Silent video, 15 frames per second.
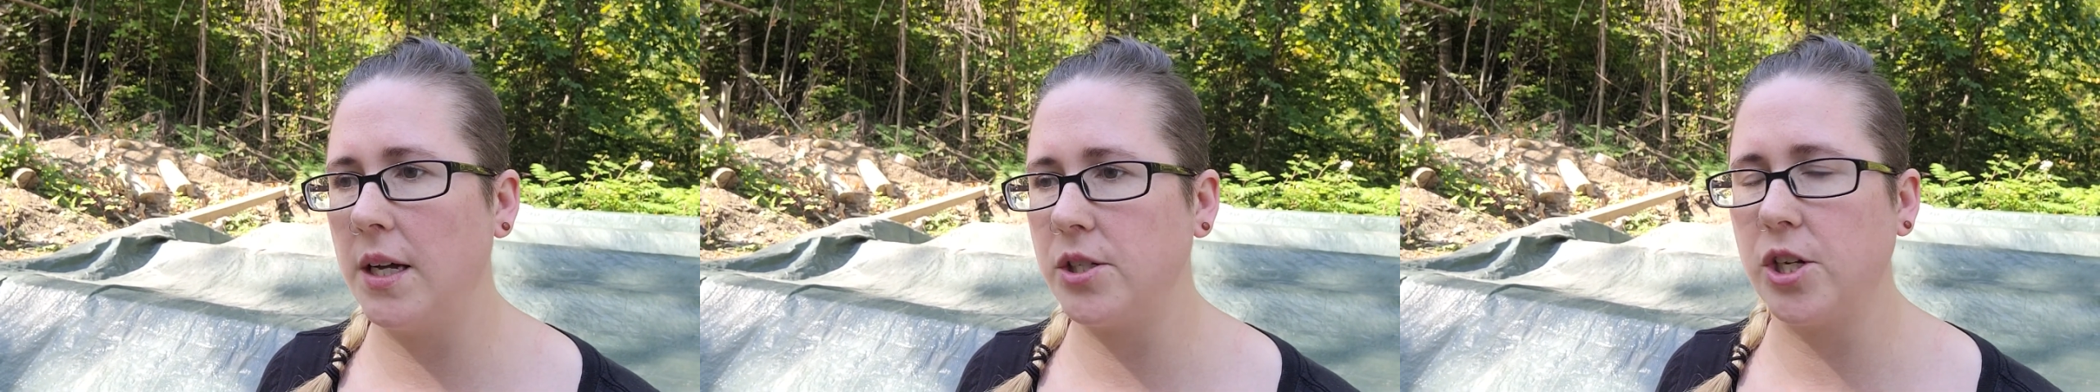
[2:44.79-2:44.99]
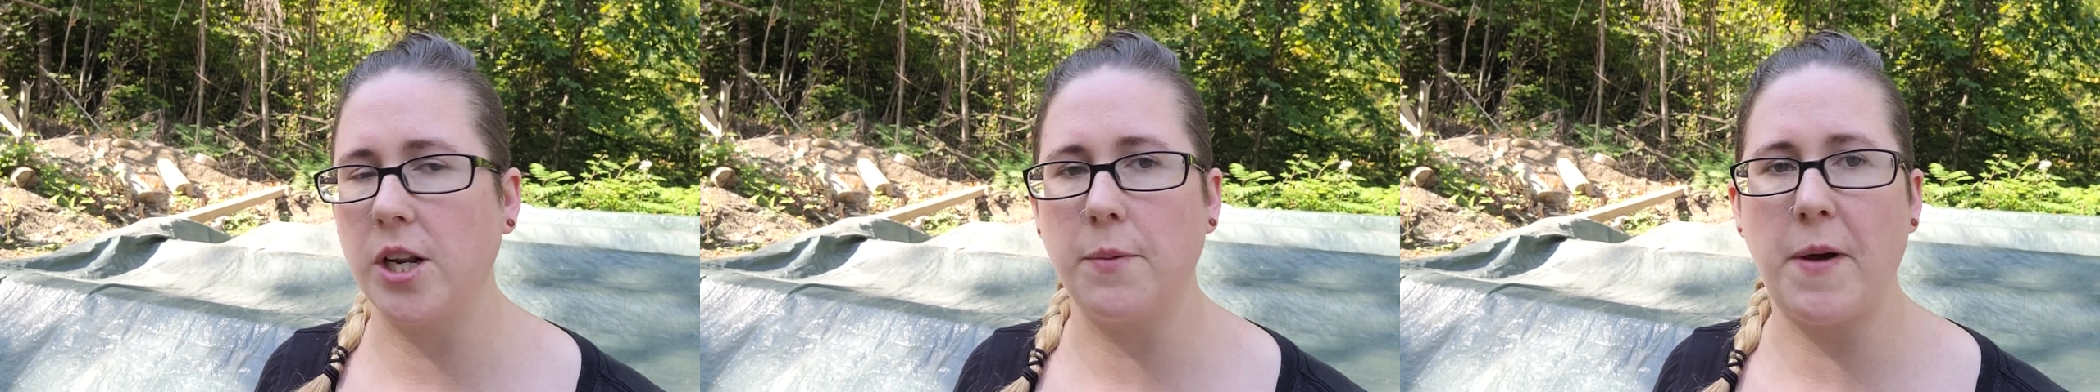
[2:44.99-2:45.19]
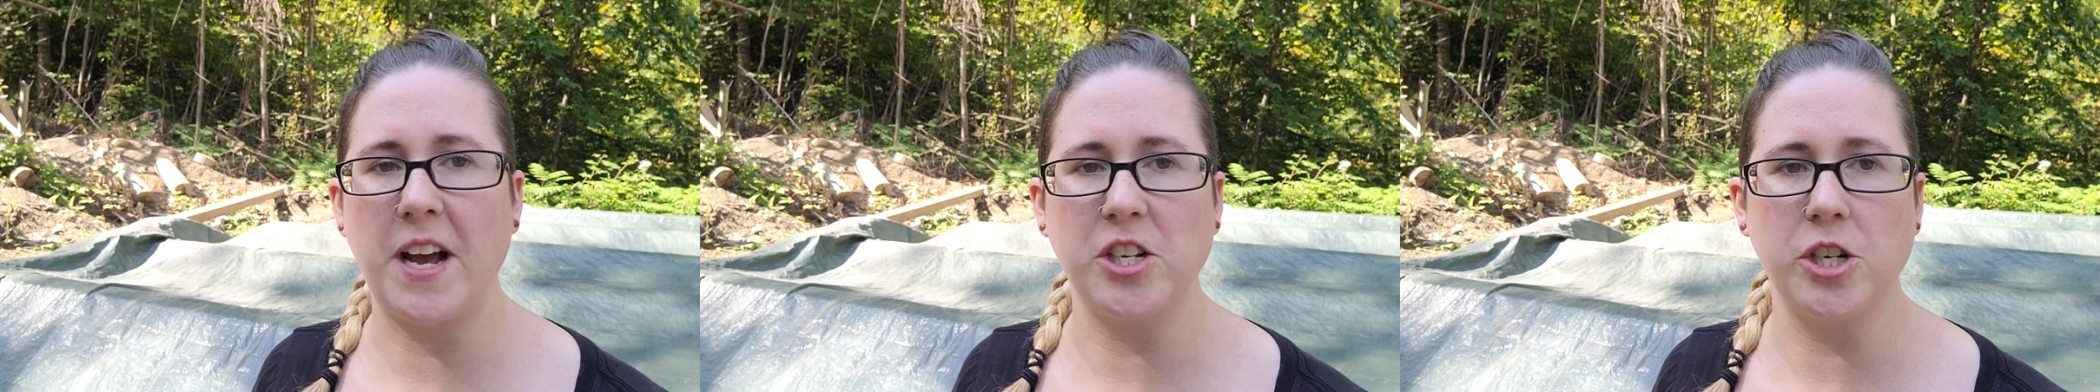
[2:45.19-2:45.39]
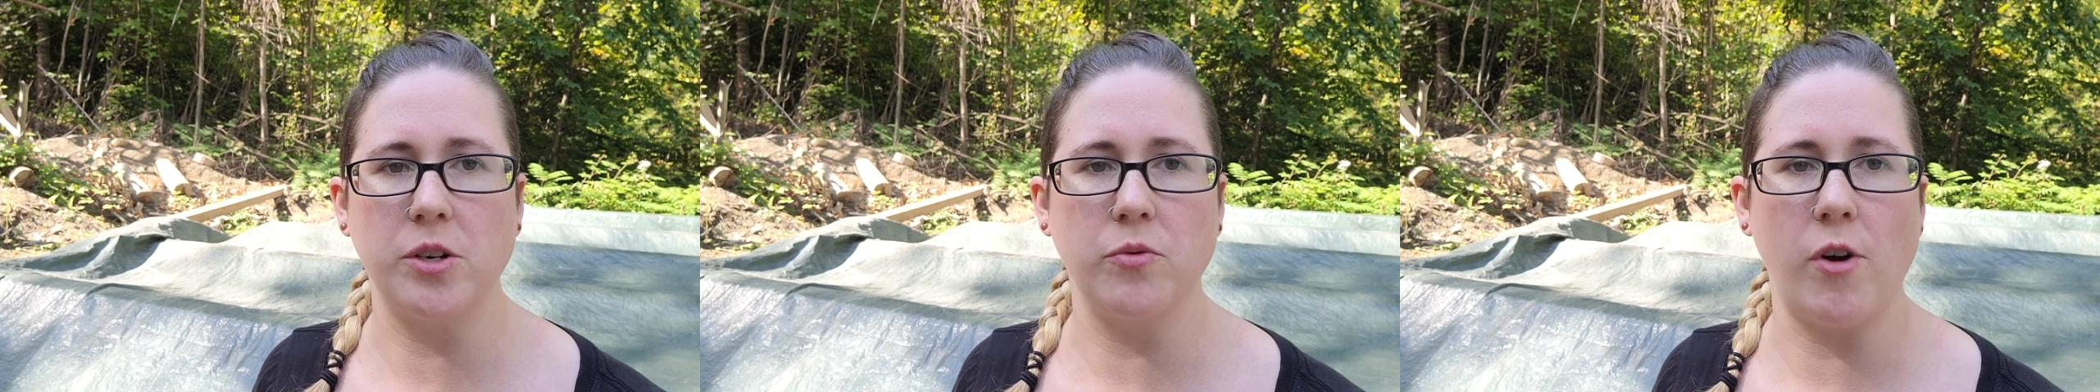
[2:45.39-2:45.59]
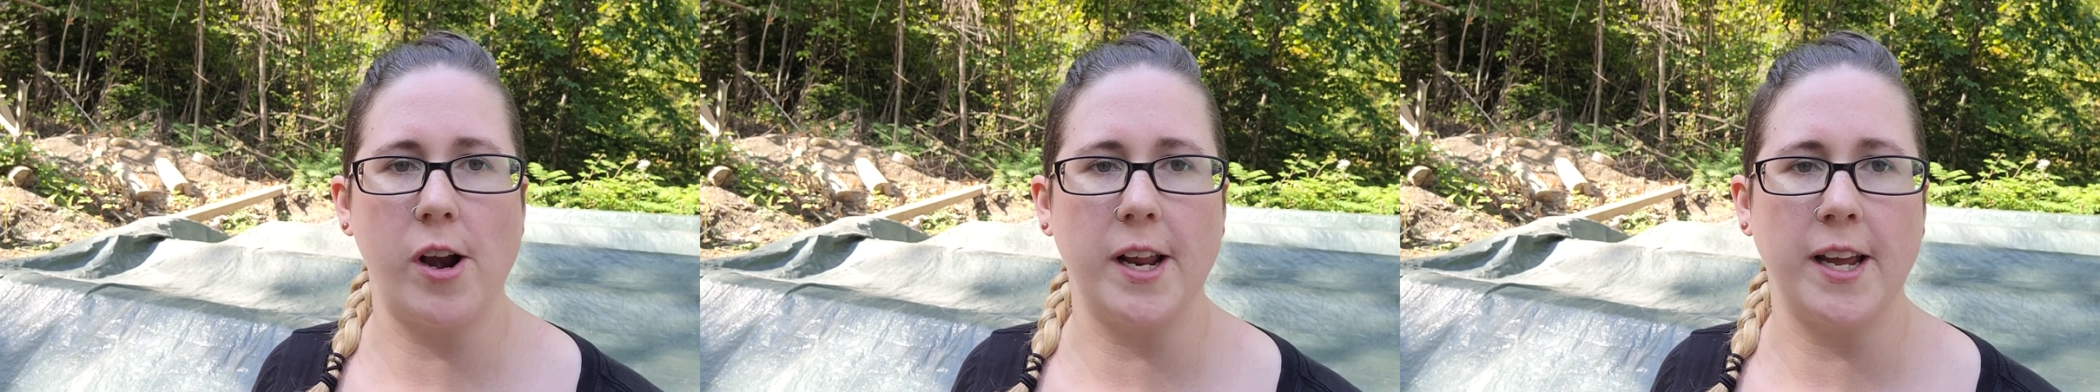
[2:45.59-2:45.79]
as you can imagine,
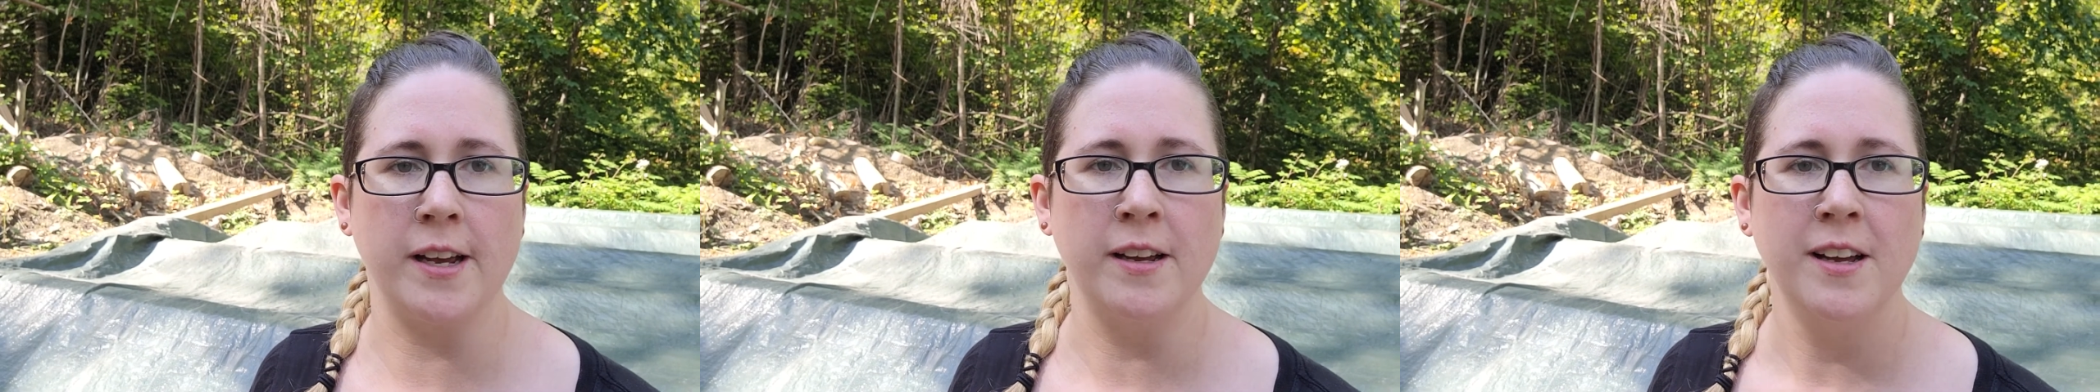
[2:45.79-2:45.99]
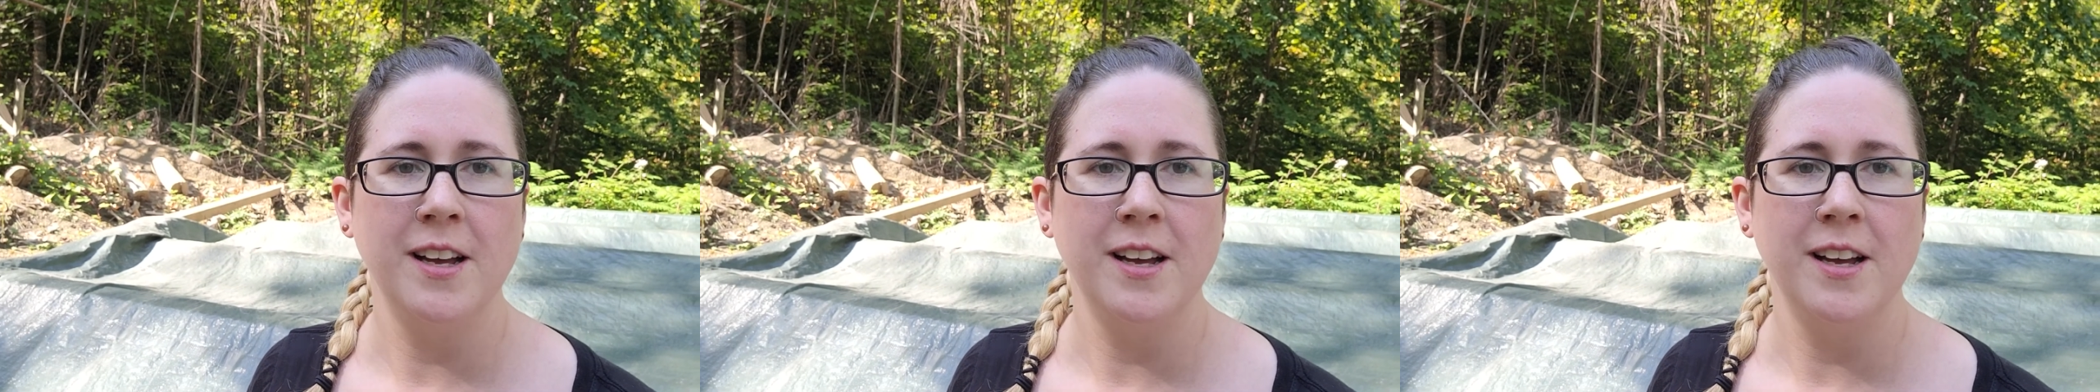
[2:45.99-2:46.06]
running